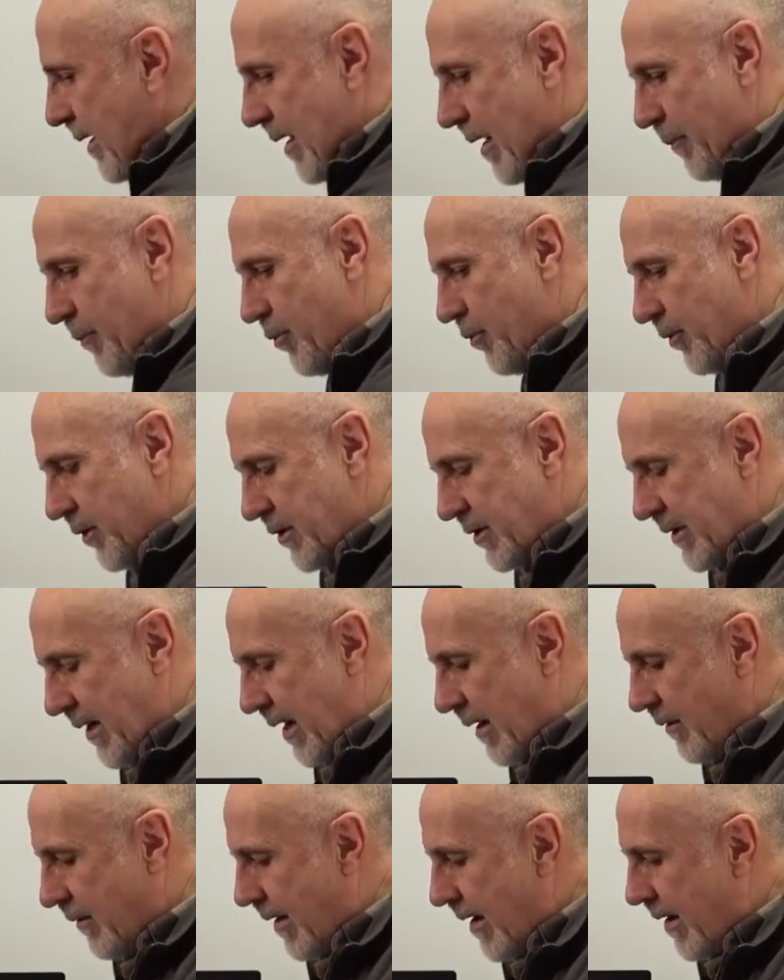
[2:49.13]
I pull the
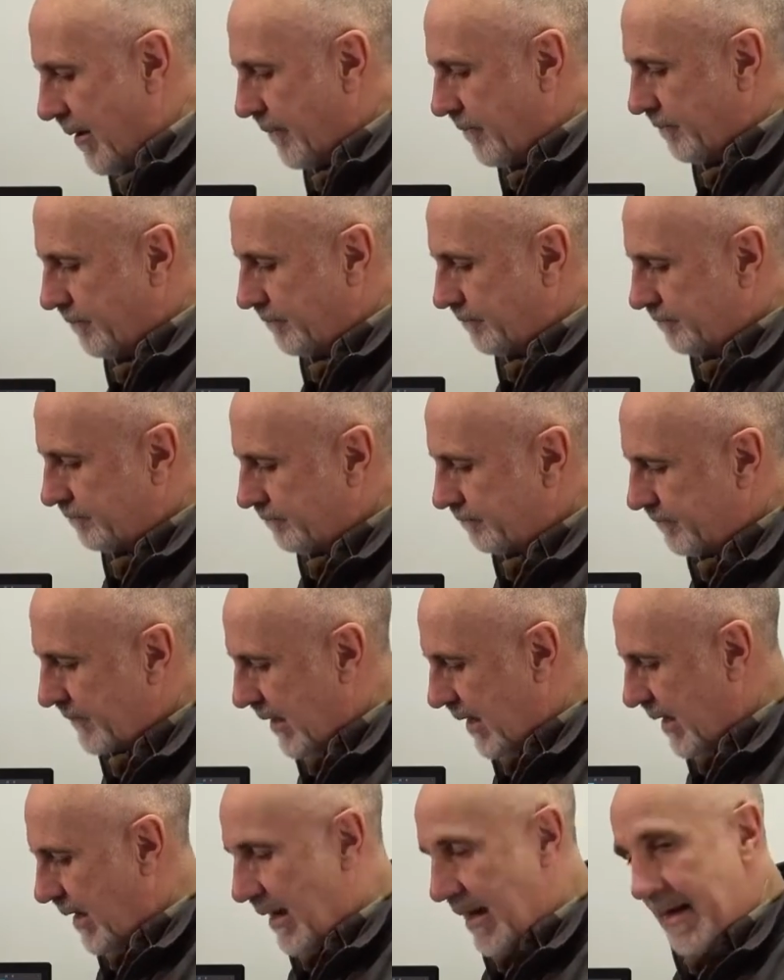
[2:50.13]
standard out.
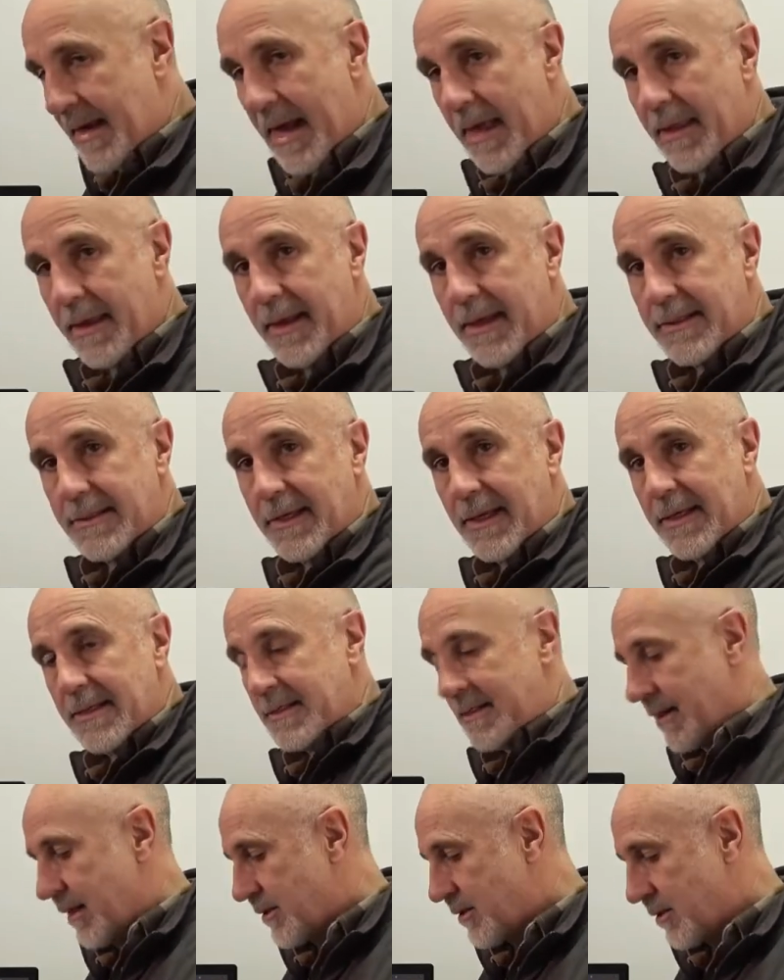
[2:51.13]
Now the next thing it
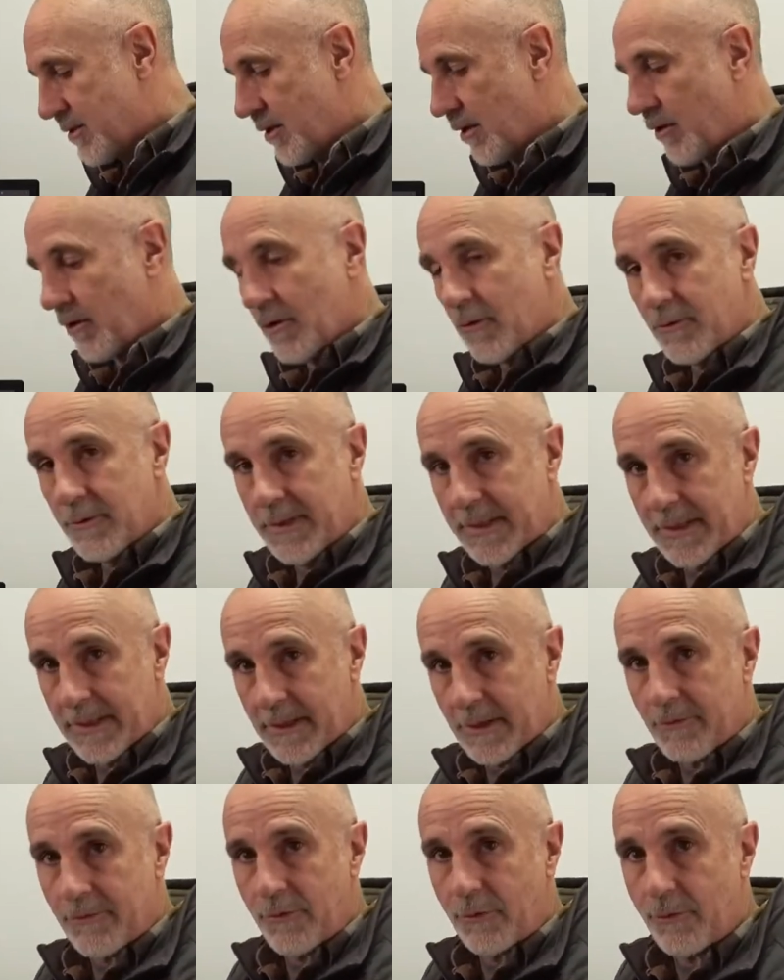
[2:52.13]
says to load the
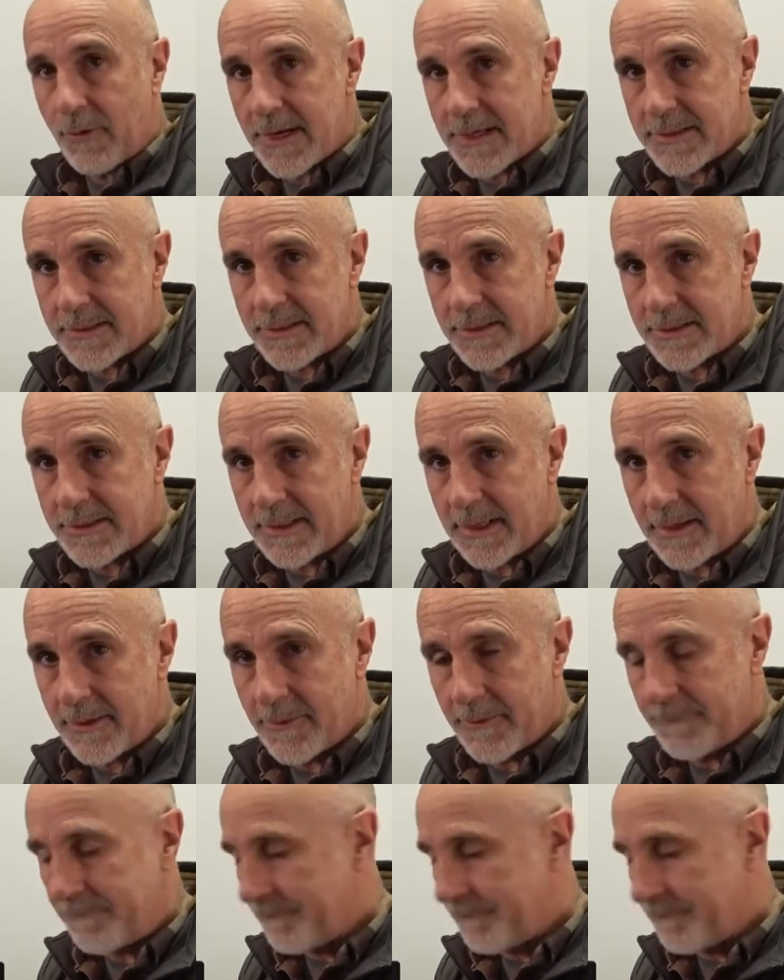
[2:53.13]
fluorescent standard.